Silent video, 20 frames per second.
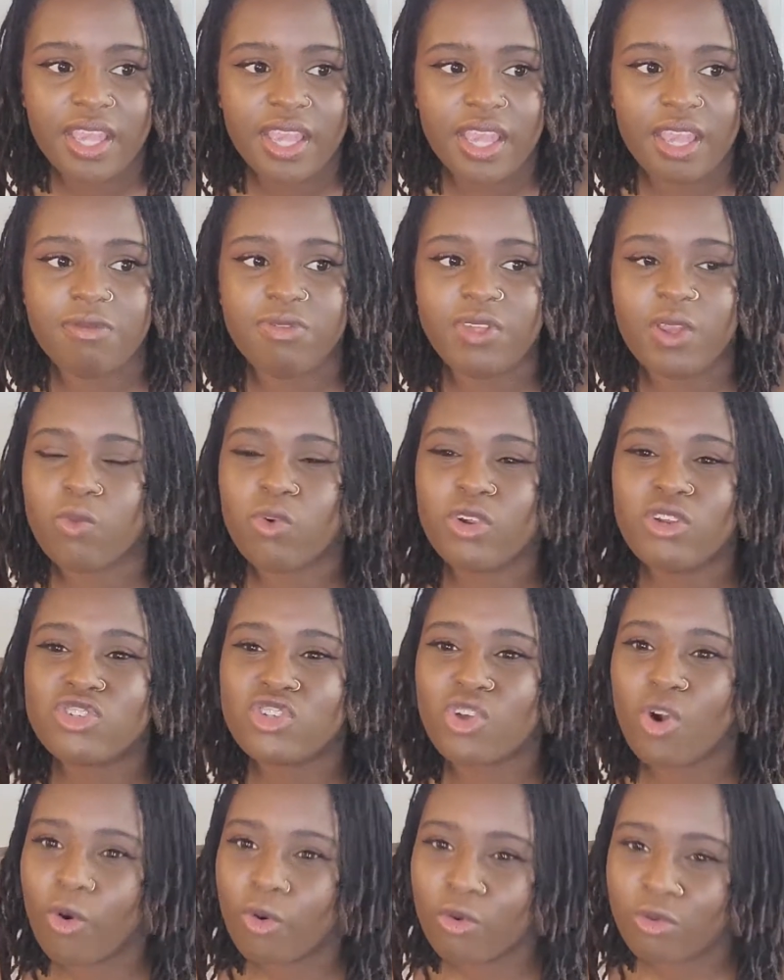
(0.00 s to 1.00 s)
if they weren't
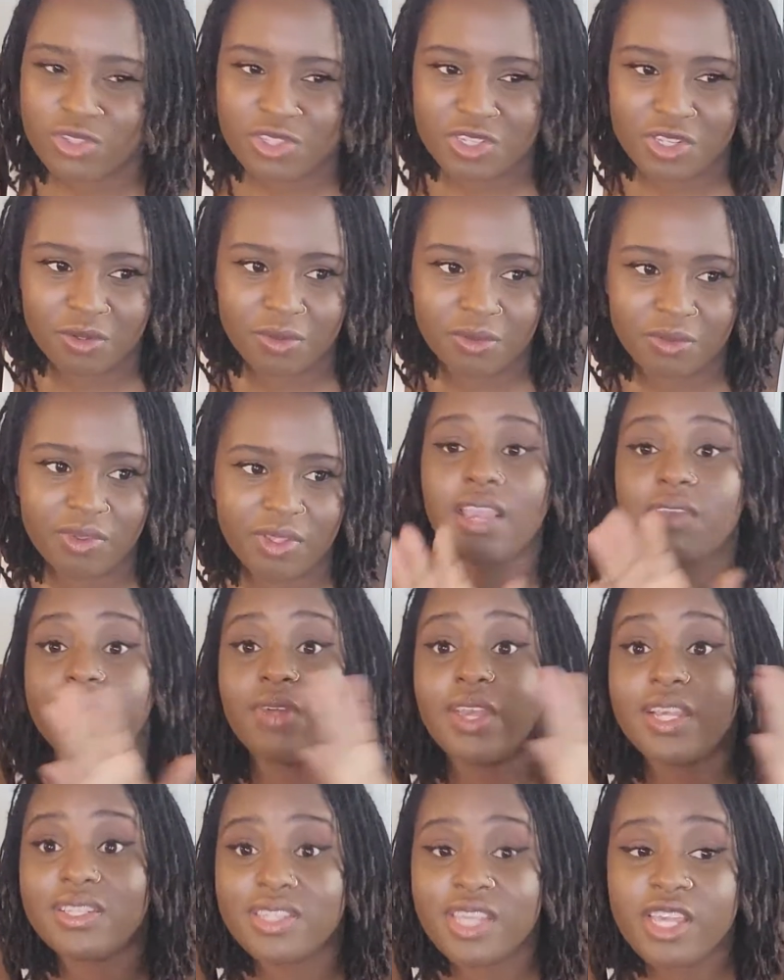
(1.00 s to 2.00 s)
told to. If
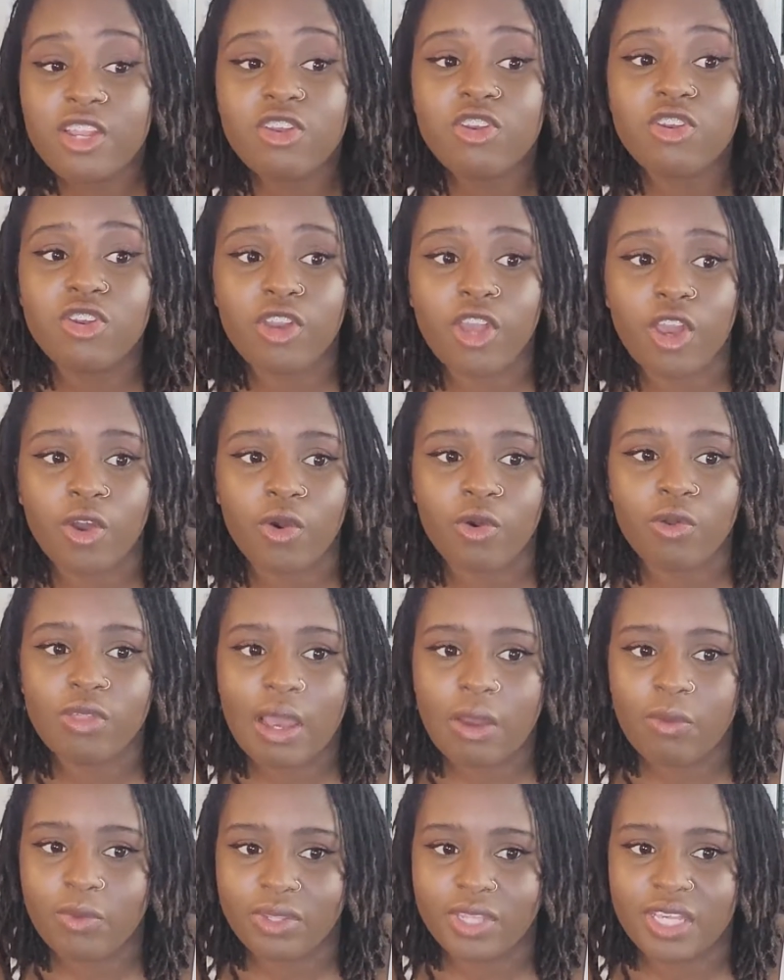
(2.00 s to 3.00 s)
they didn't know
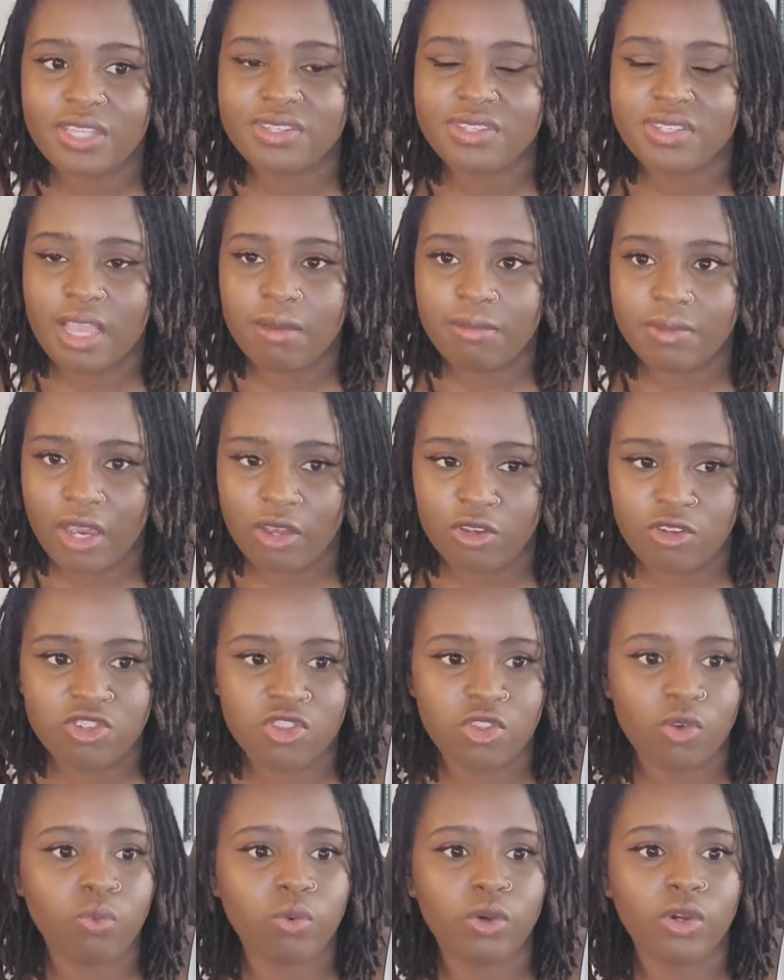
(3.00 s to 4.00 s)
that when they stepped out into
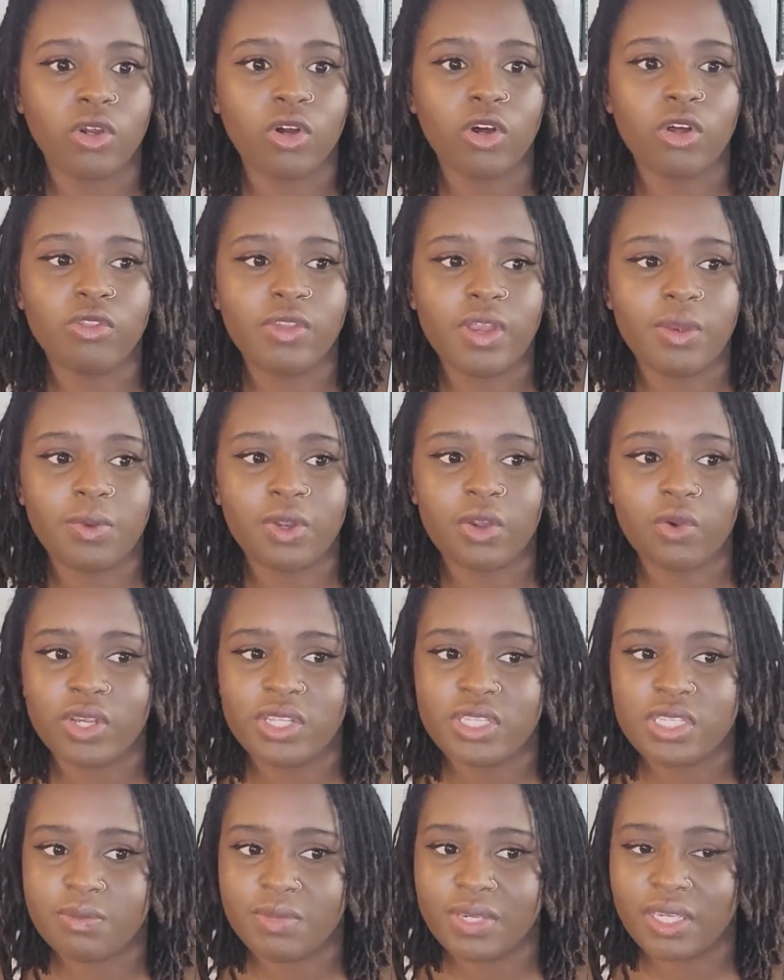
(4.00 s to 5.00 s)
the world, they were
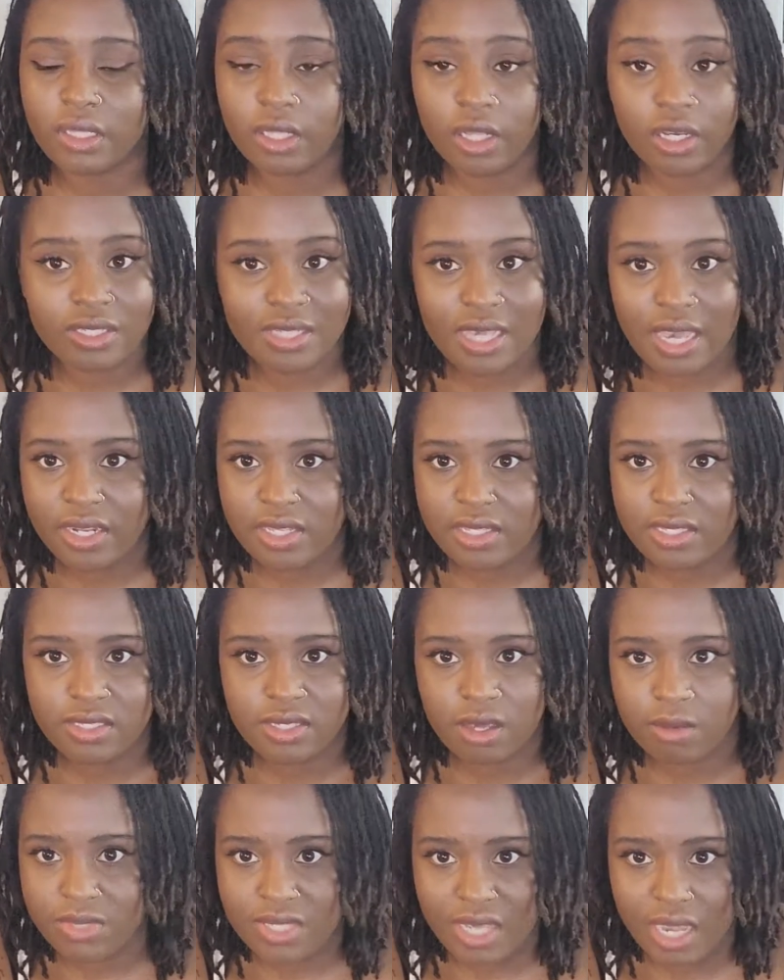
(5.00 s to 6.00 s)
going to be looked at in
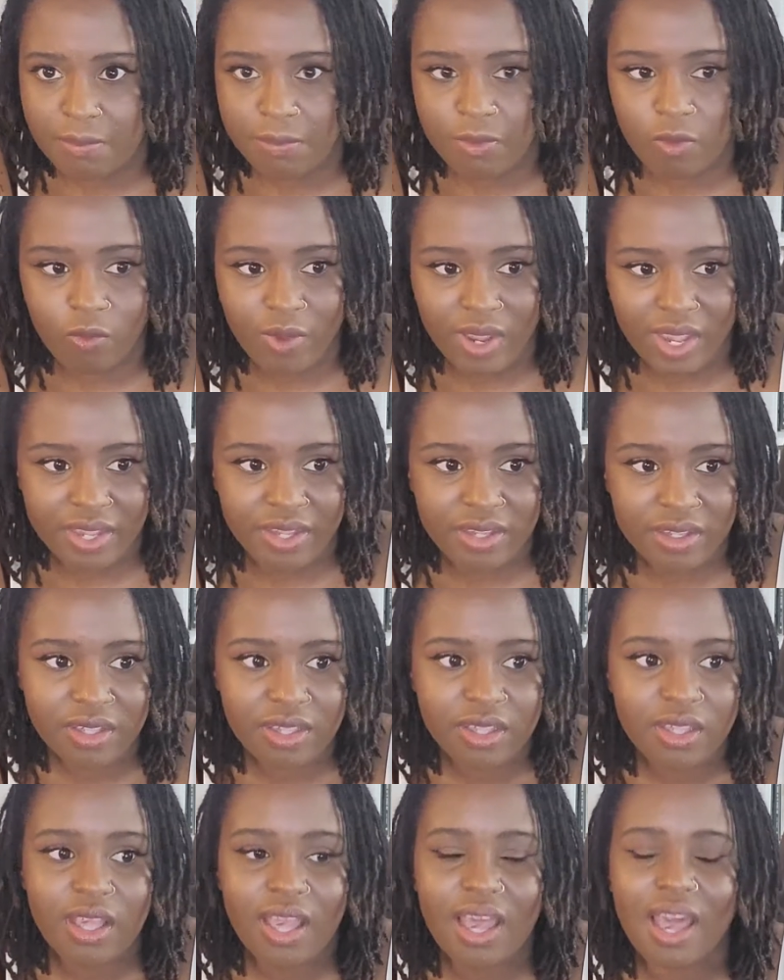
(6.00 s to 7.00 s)
some type of way,
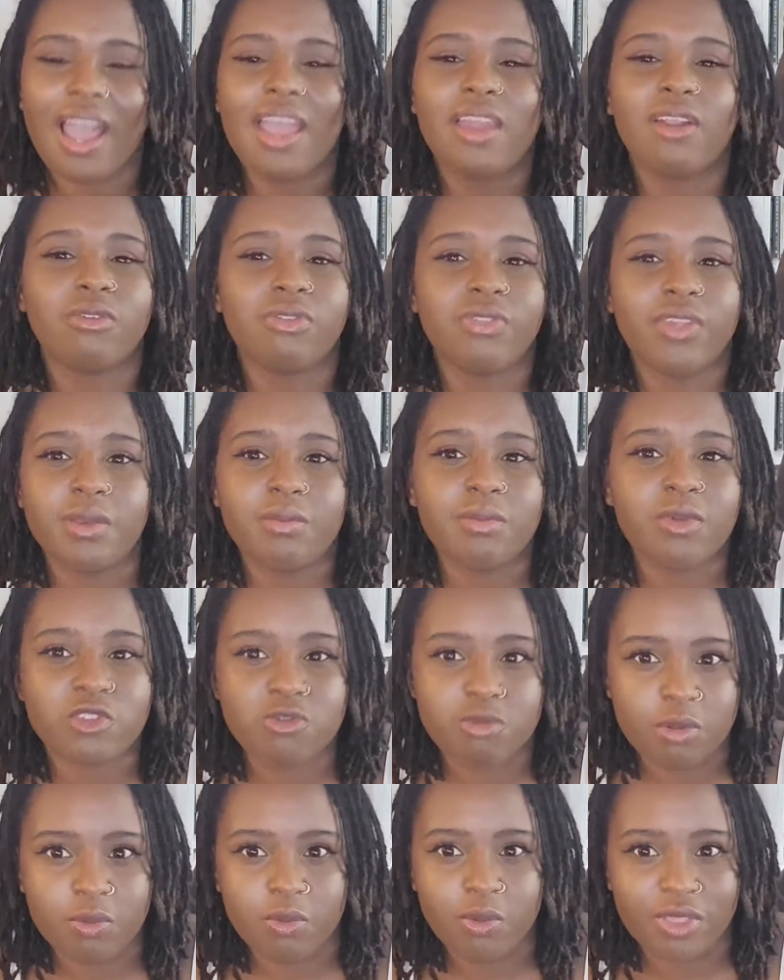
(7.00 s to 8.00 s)
I don't think most
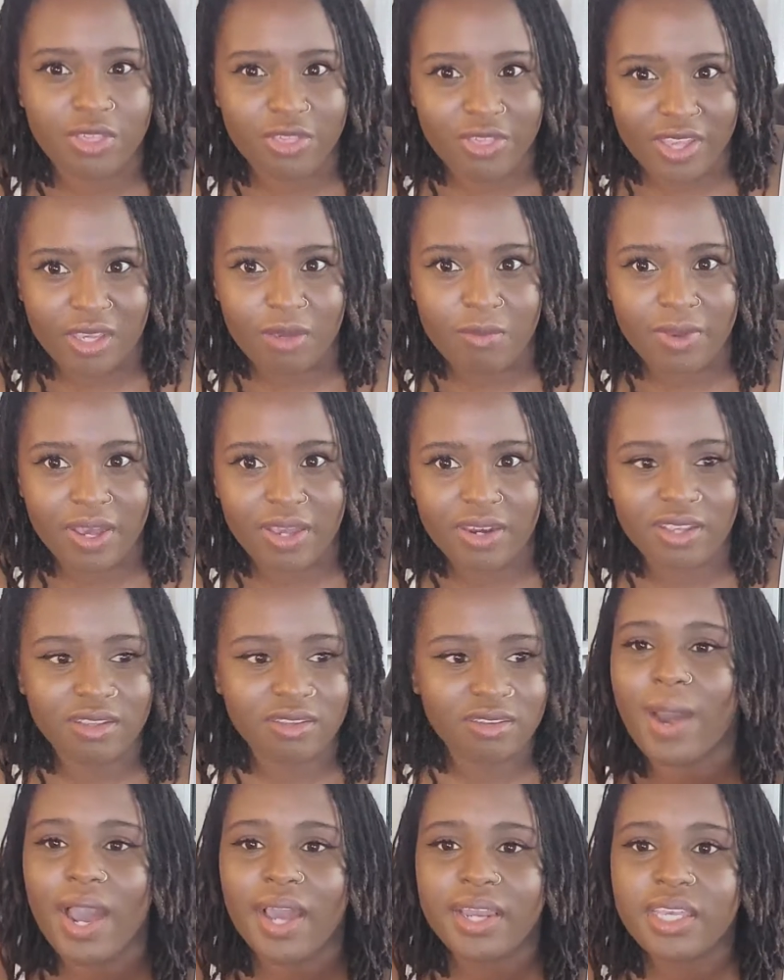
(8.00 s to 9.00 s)
people would think about
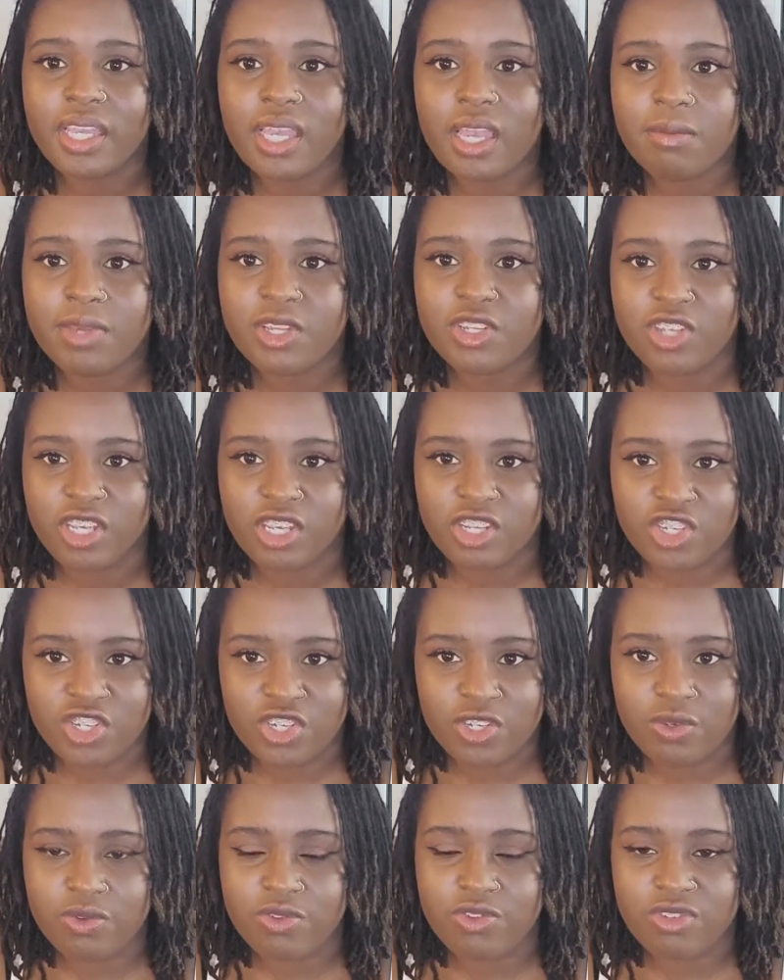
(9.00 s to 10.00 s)
it. Body image
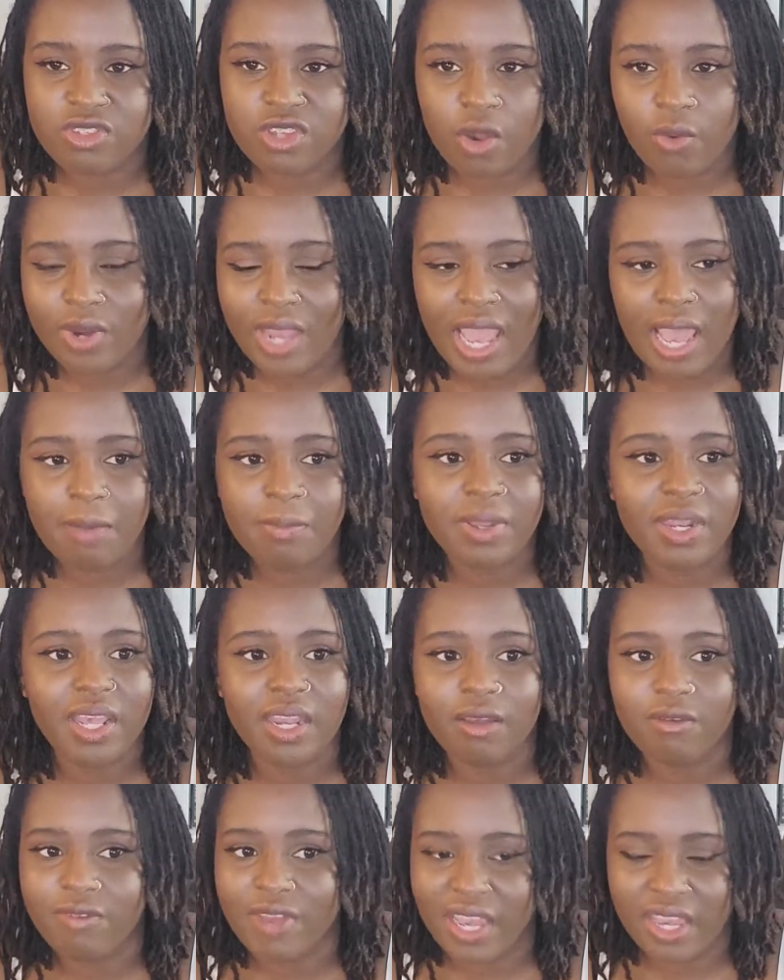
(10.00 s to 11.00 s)
issues don't happen
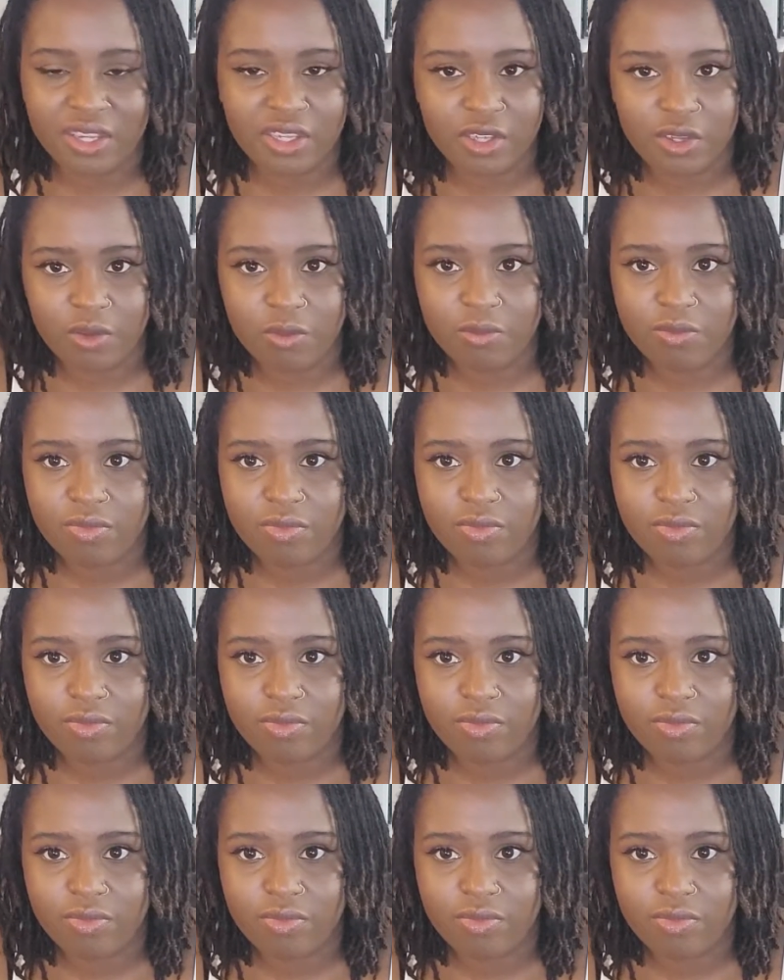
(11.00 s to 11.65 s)
in a vacuum.